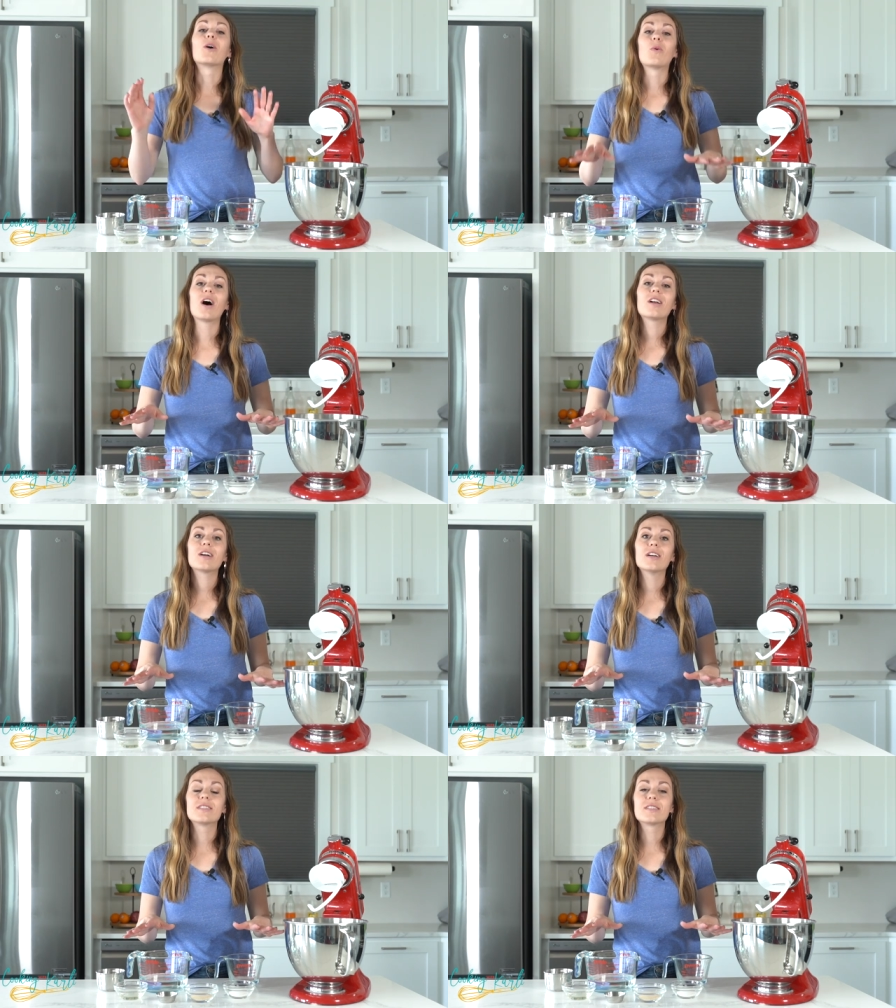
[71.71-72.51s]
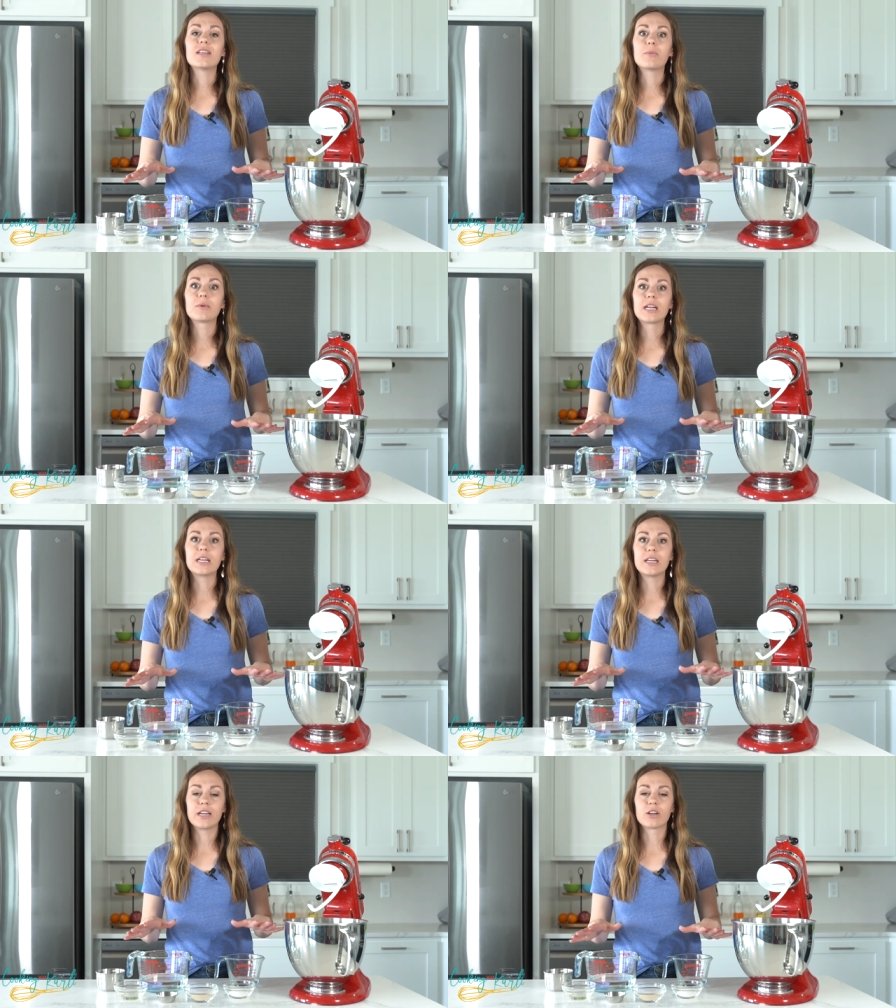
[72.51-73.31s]
our water is
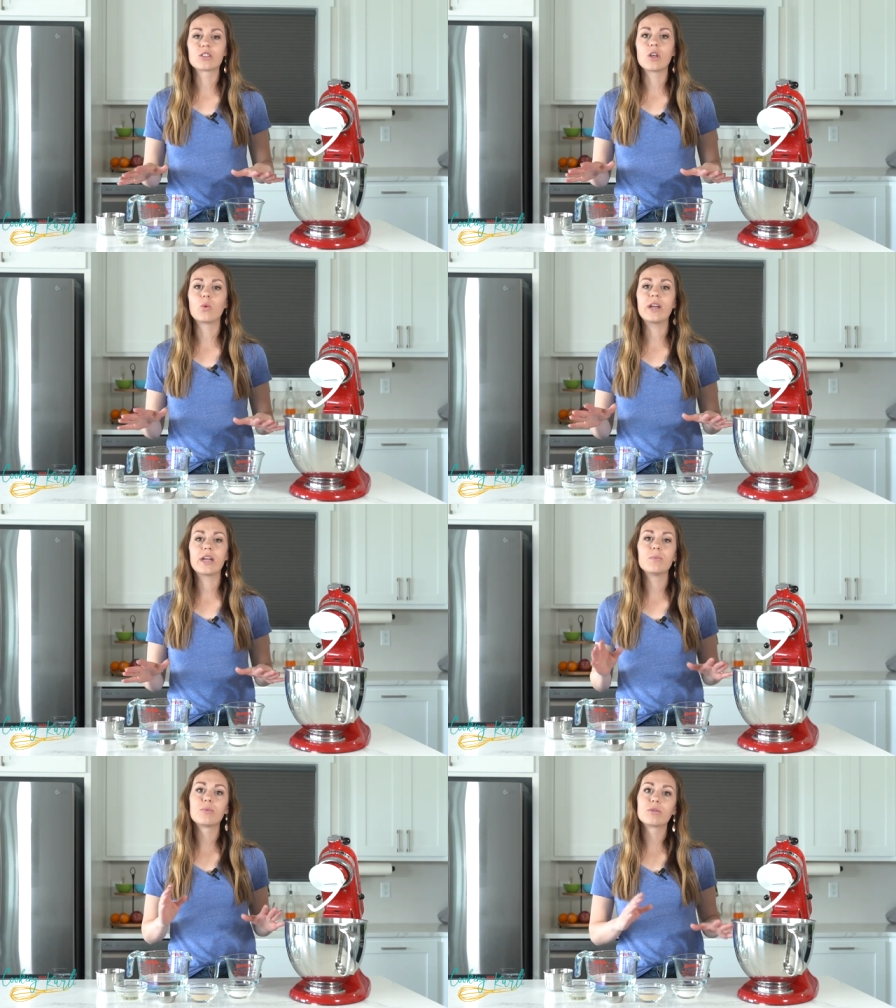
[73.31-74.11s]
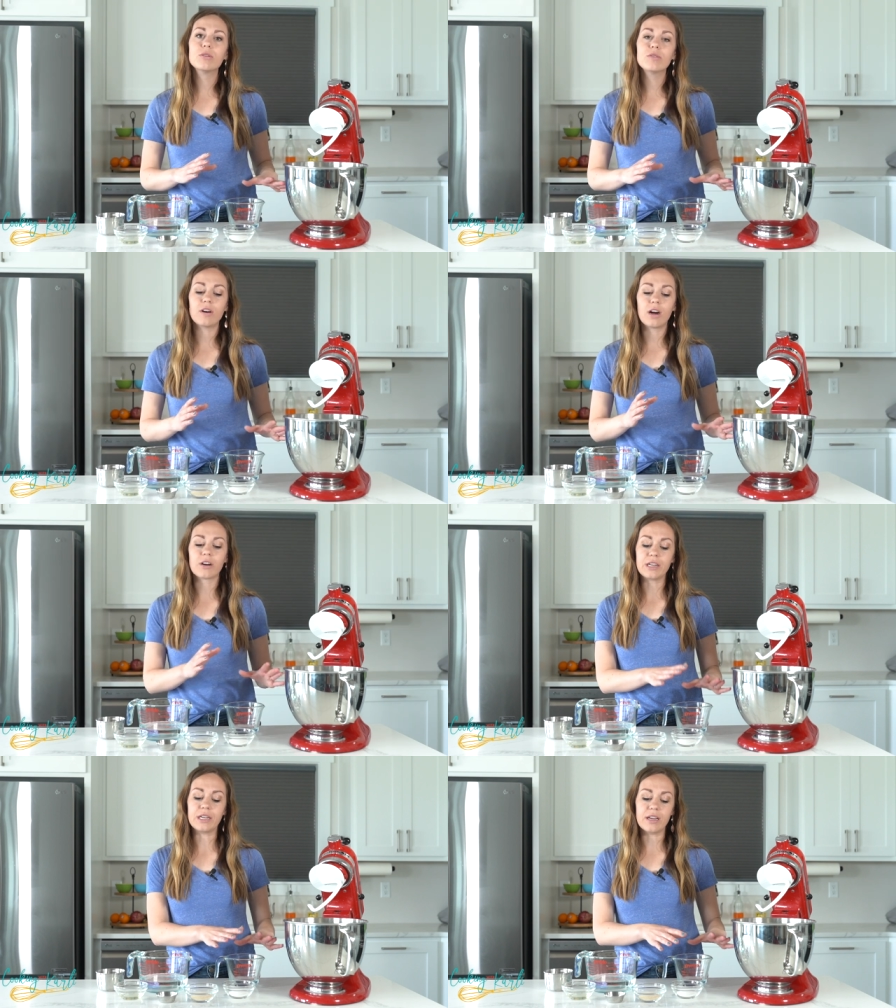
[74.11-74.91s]
separated here so that we can proof
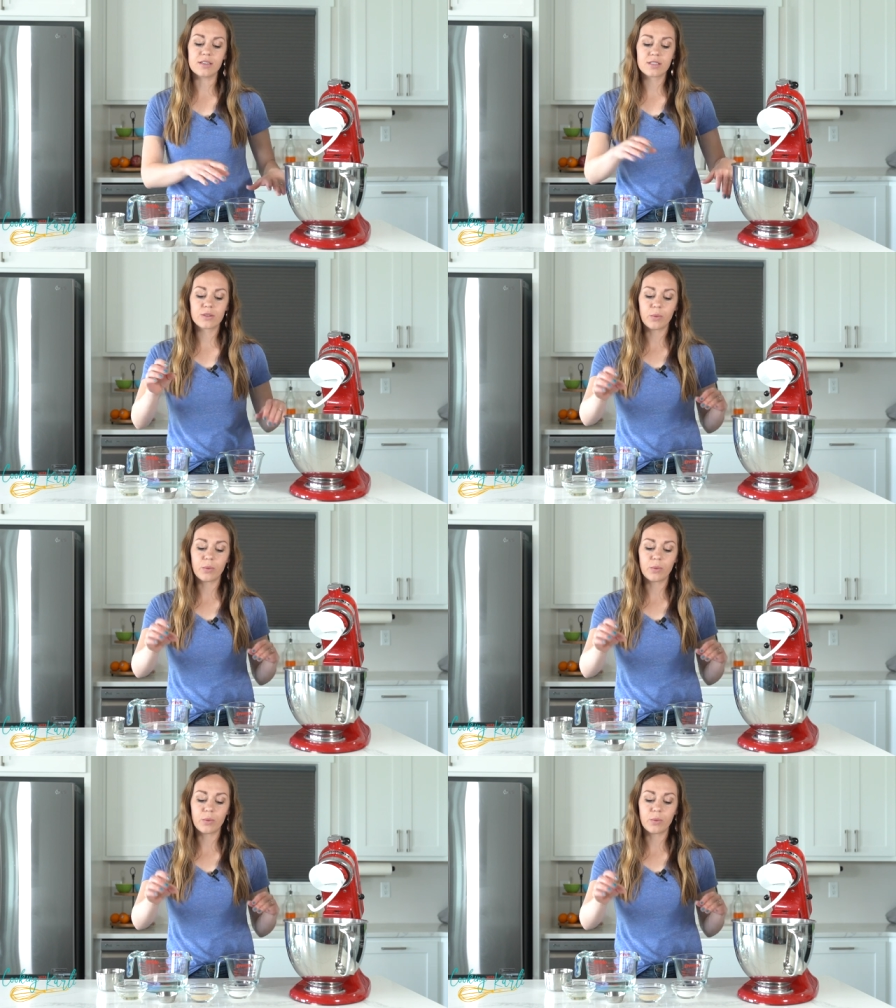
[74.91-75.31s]
our yeast.